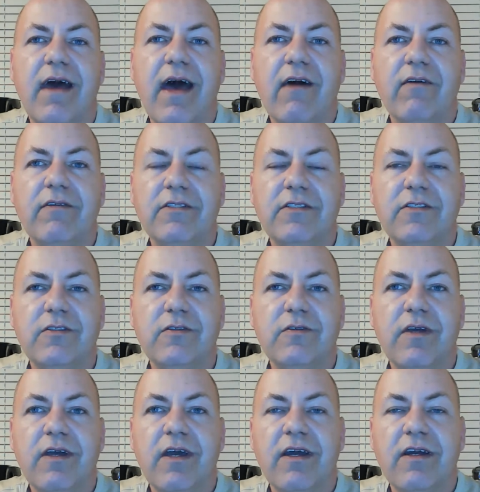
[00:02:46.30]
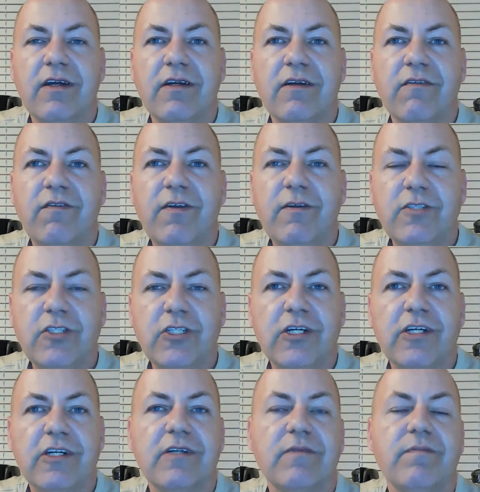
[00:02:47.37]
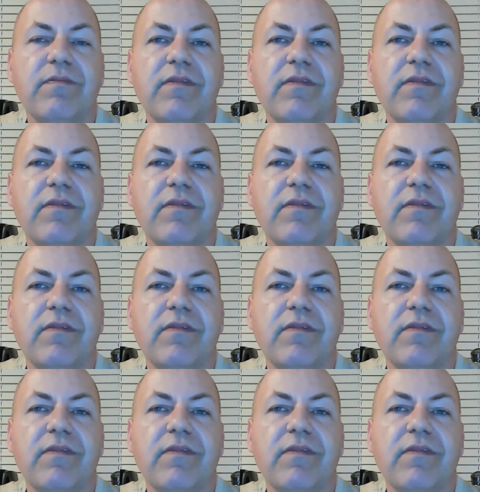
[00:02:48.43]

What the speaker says: out into our future.